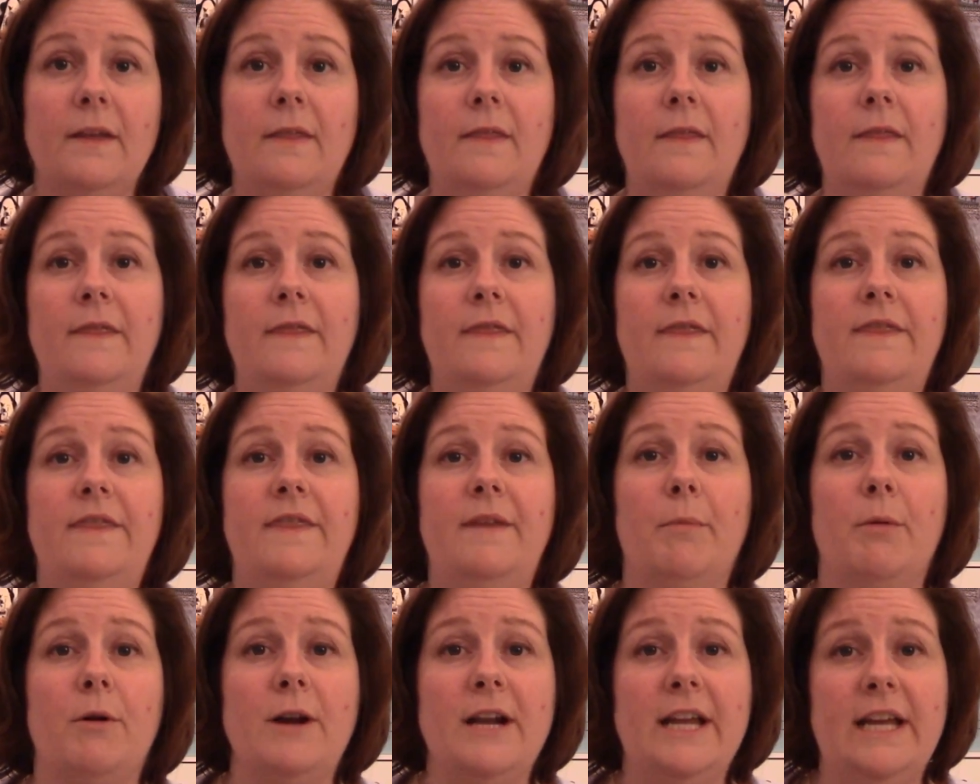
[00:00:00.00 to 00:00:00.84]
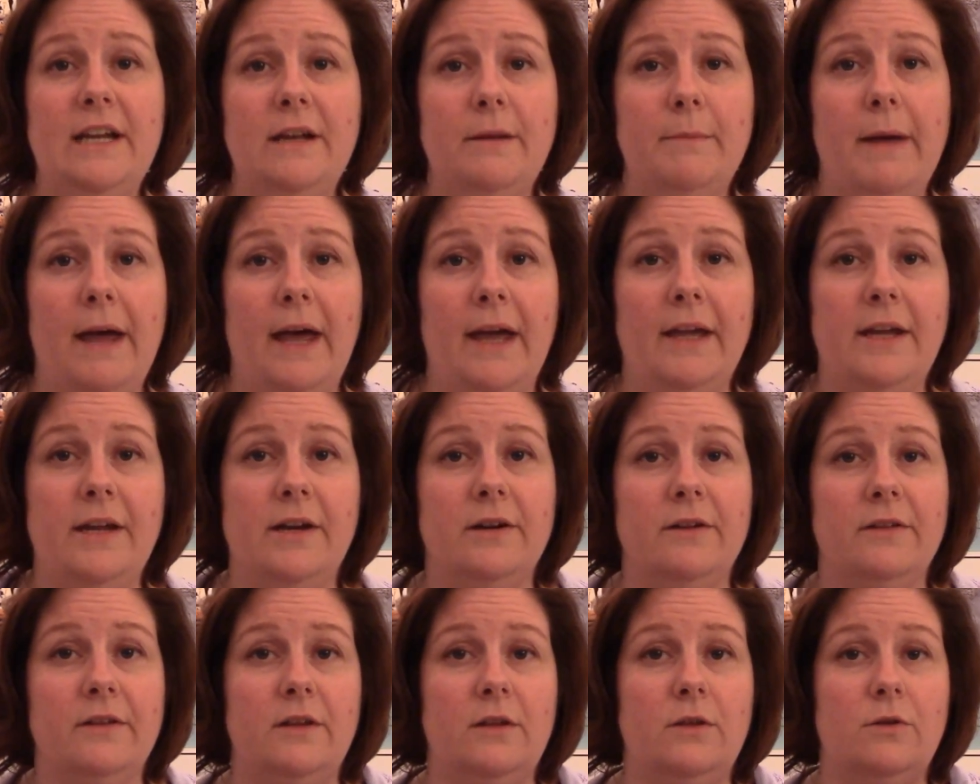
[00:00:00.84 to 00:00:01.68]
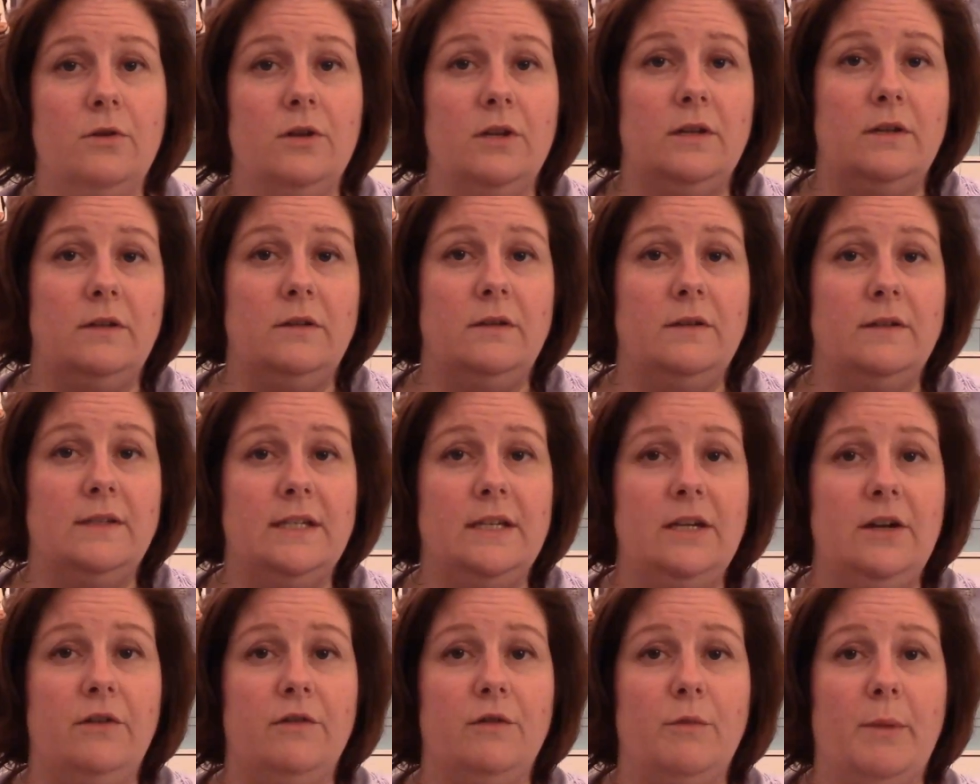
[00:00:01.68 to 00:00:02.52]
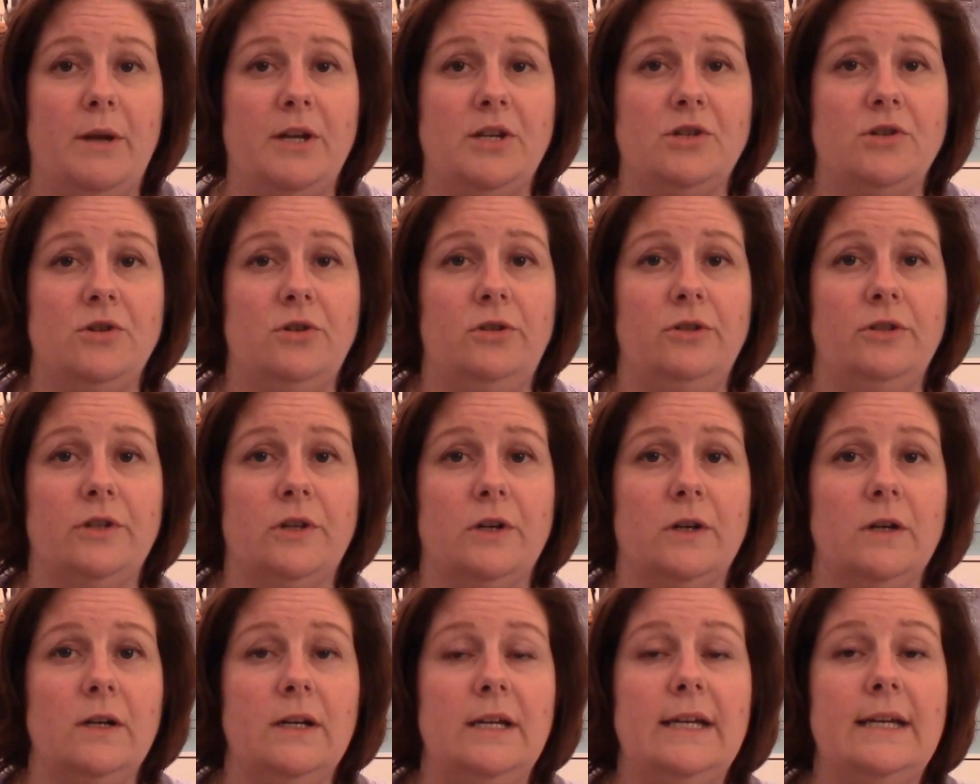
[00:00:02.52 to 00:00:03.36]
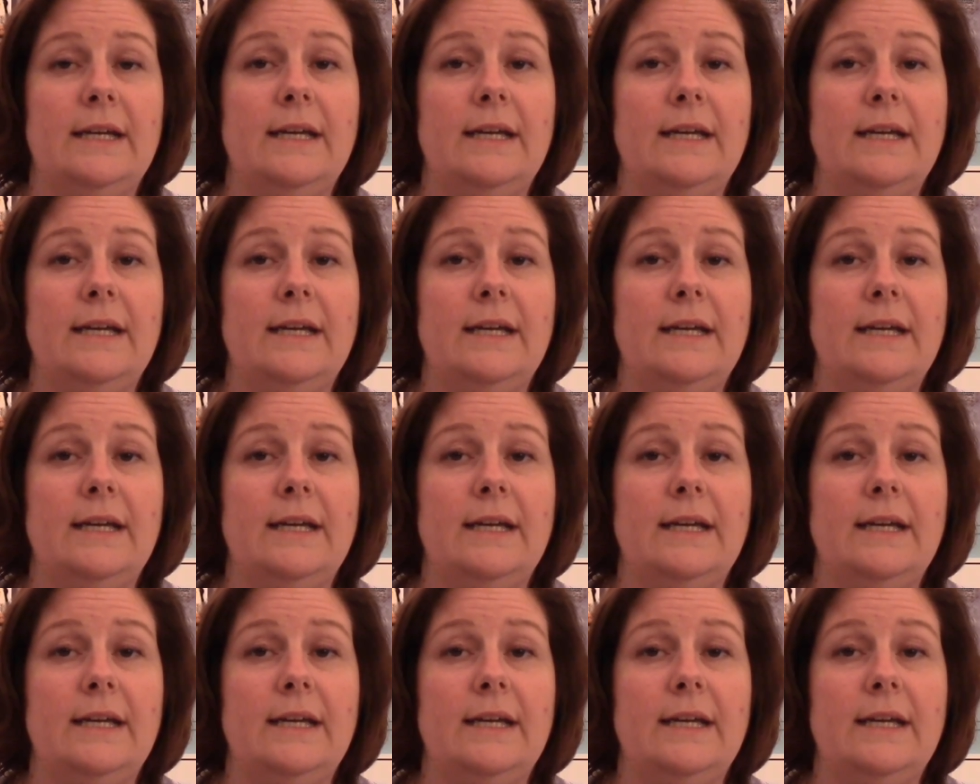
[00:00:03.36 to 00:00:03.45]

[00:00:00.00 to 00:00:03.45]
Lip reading: the Bernina back here that you can see over my shoulder,